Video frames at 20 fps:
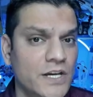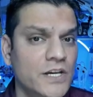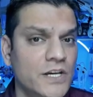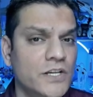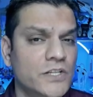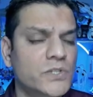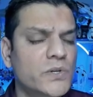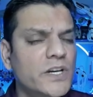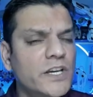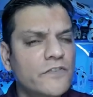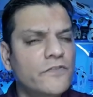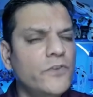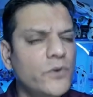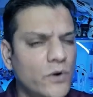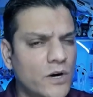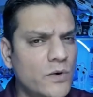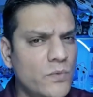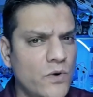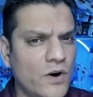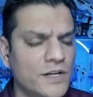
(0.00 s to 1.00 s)
So if you
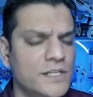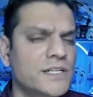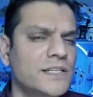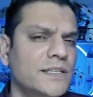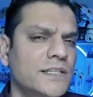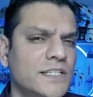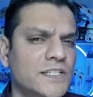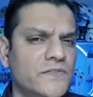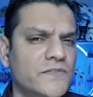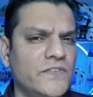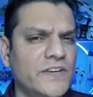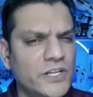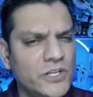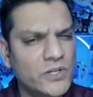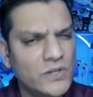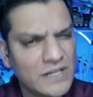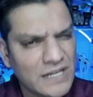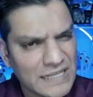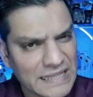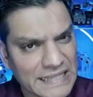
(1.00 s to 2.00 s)
are watching this
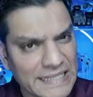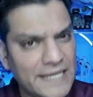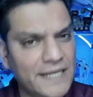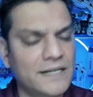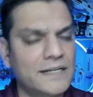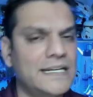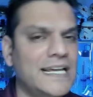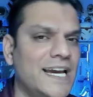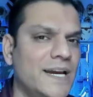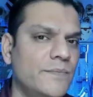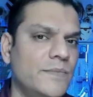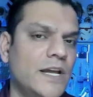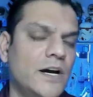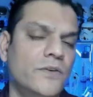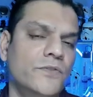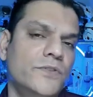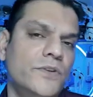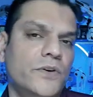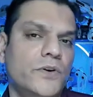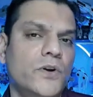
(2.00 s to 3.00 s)
video a later time
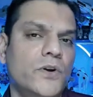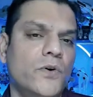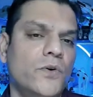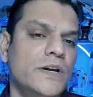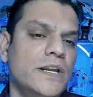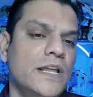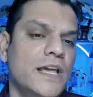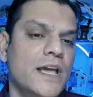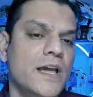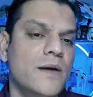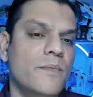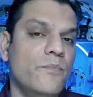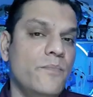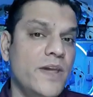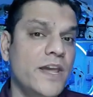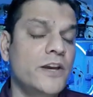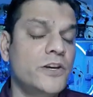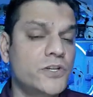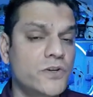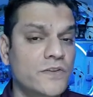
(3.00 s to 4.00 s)
down the road,
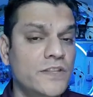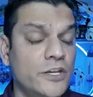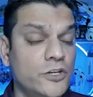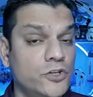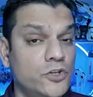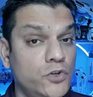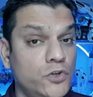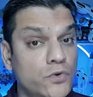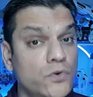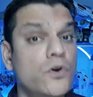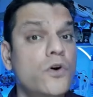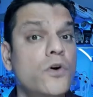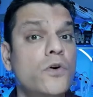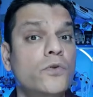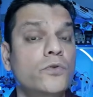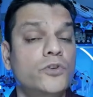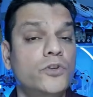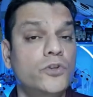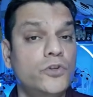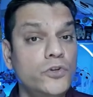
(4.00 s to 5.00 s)
make sure that you go
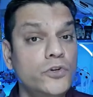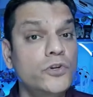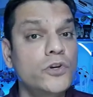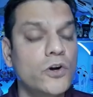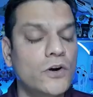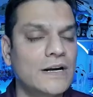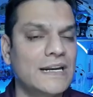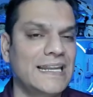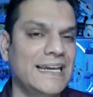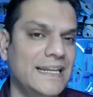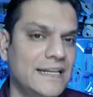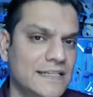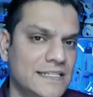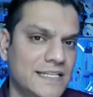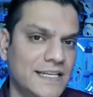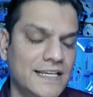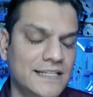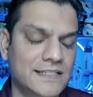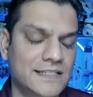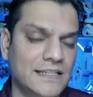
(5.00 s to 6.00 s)
to your latest
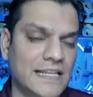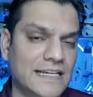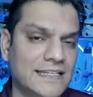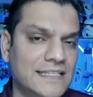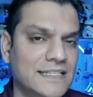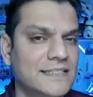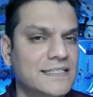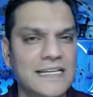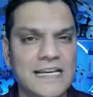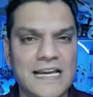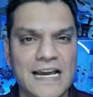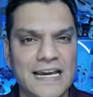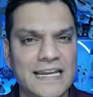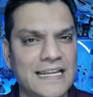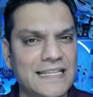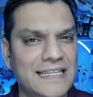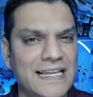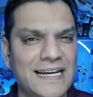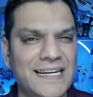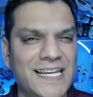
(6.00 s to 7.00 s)
licensing guide
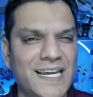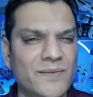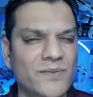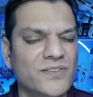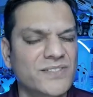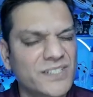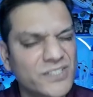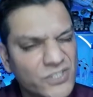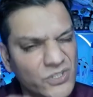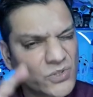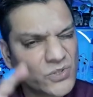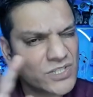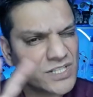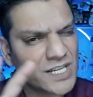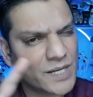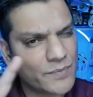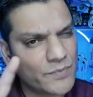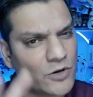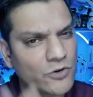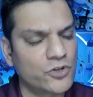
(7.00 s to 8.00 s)
at that time because it's usually
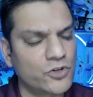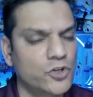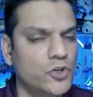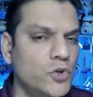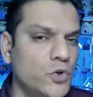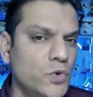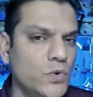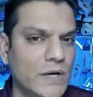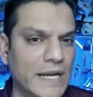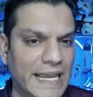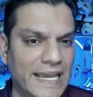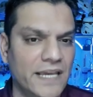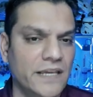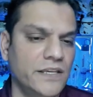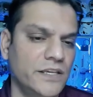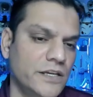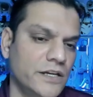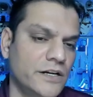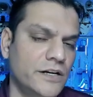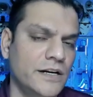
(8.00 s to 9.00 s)
about two a
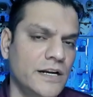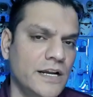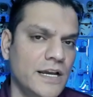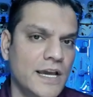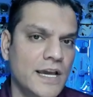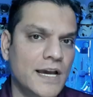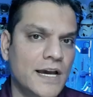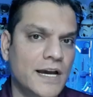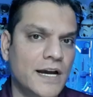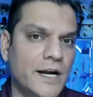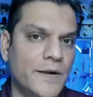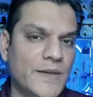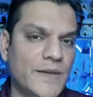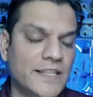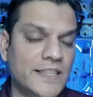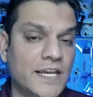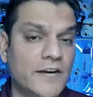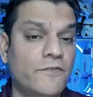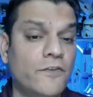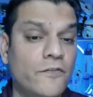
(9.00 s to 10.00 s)
year um, and
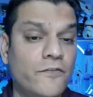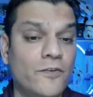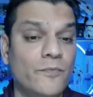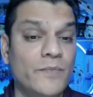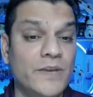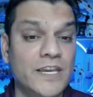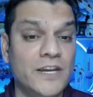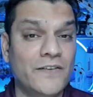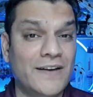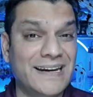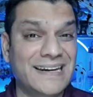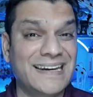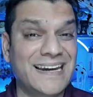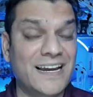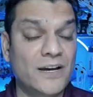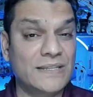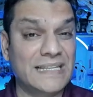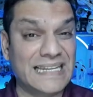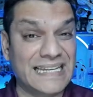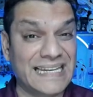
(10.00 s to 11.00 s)
therefore, for me right
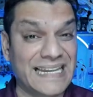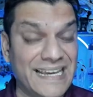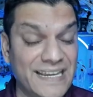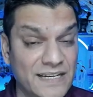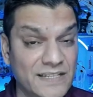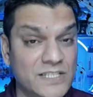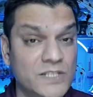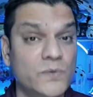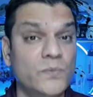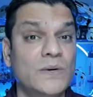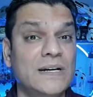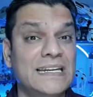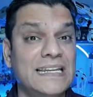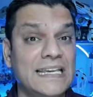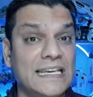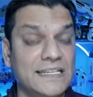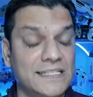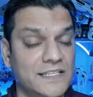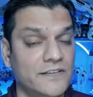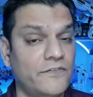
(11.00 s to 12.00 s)
now, the latest one
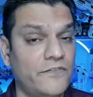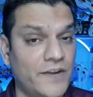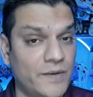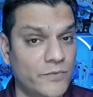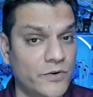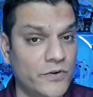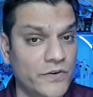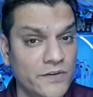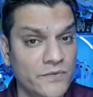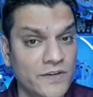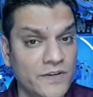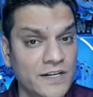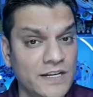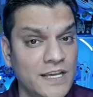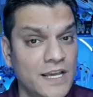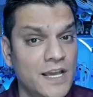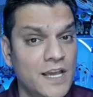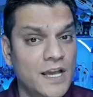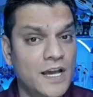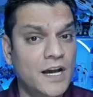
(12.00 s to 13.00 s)
is the February one.
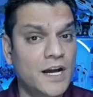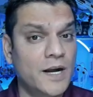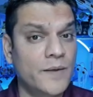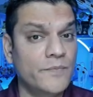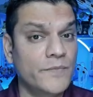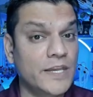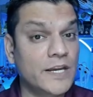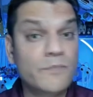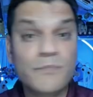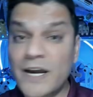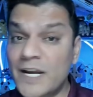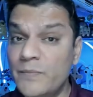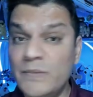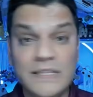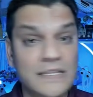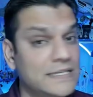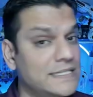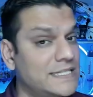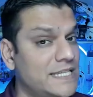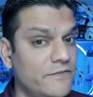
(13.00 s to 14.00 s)
Um, it might be
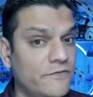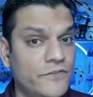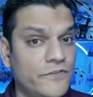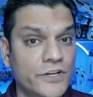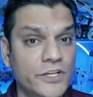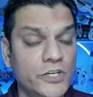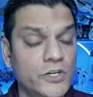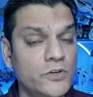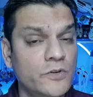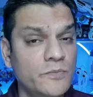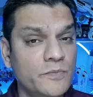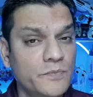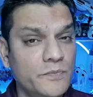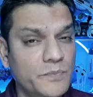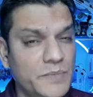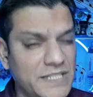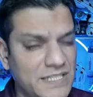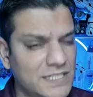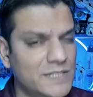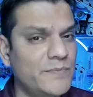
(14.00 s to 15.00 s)
the same for you,
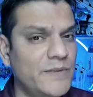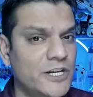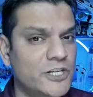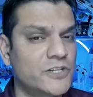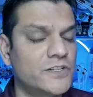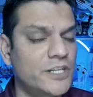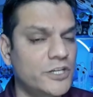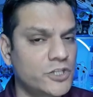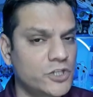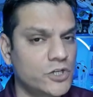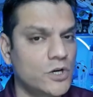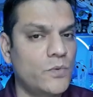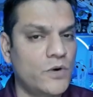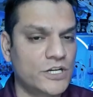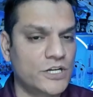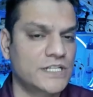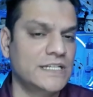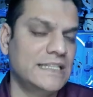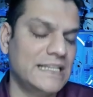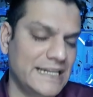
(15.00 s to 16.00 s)
but just make sure that you're
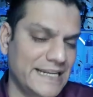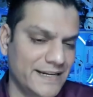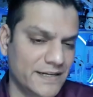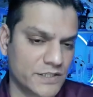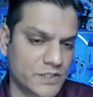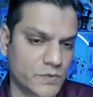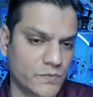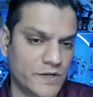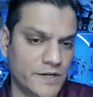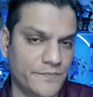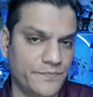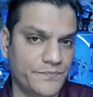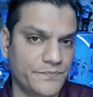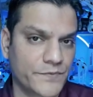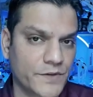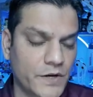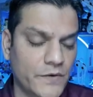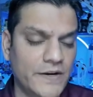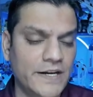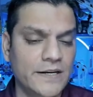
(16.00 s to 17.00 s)
watching the latest one.
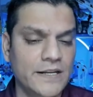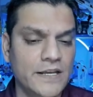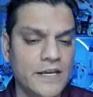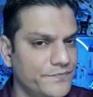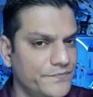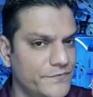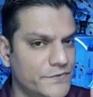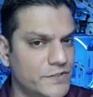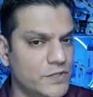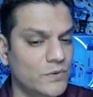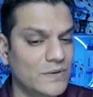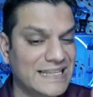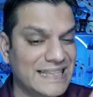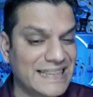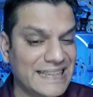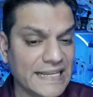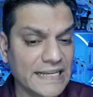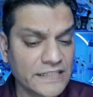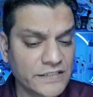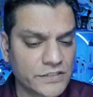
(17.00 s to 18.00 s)
All right. So
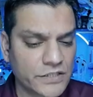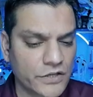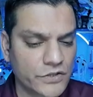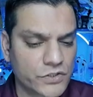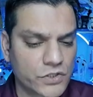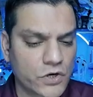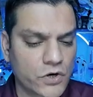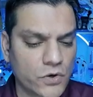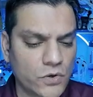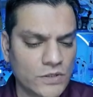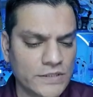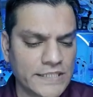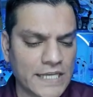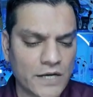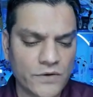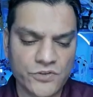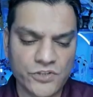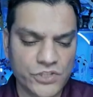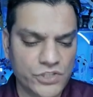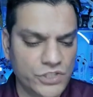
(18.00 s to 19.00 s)
let's scroll
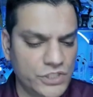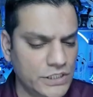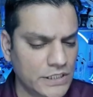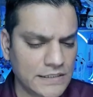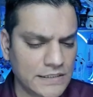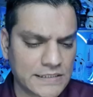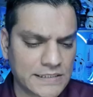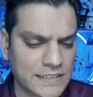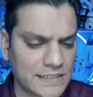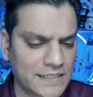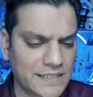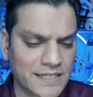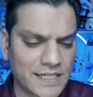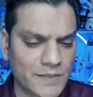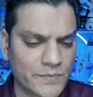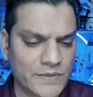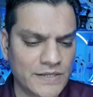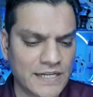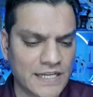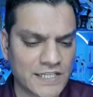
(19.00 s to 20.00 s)
down just a little
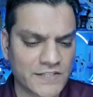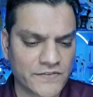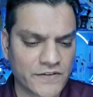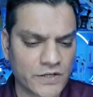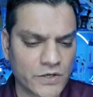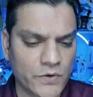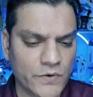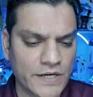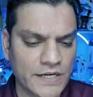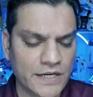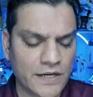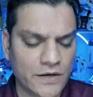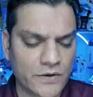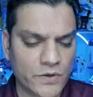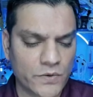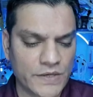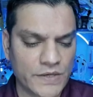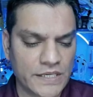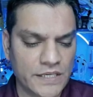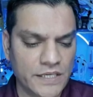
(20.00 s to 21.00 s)
bit as we're going down
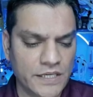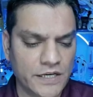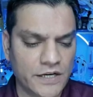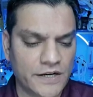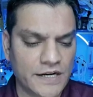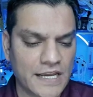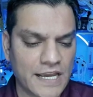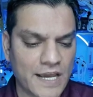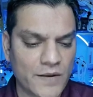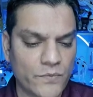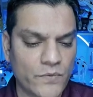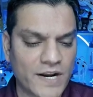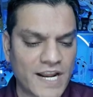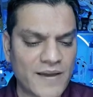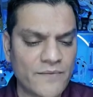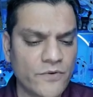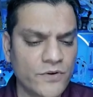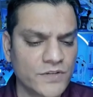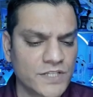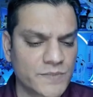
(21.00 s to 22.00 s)
over here. And what I
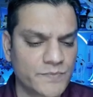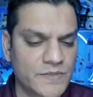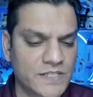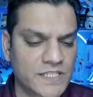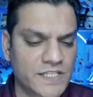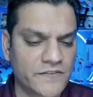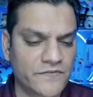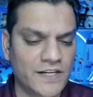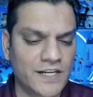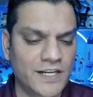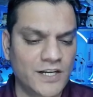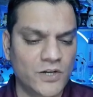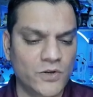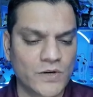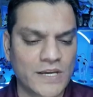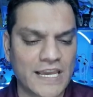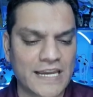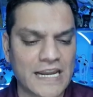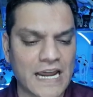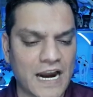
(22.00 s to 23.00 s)
want to specifically
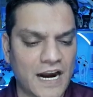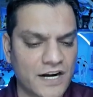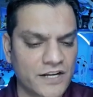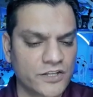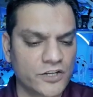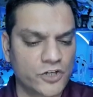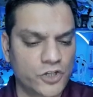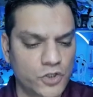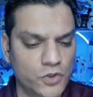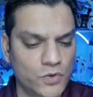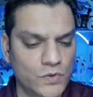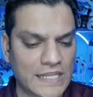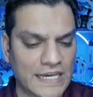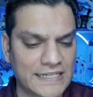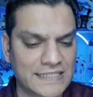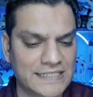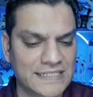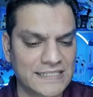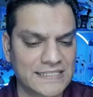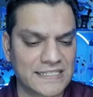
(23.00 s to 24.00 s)
look at are the two
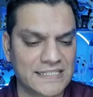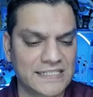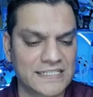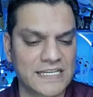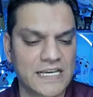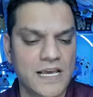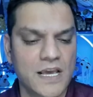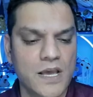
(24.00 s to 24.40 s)
licenses.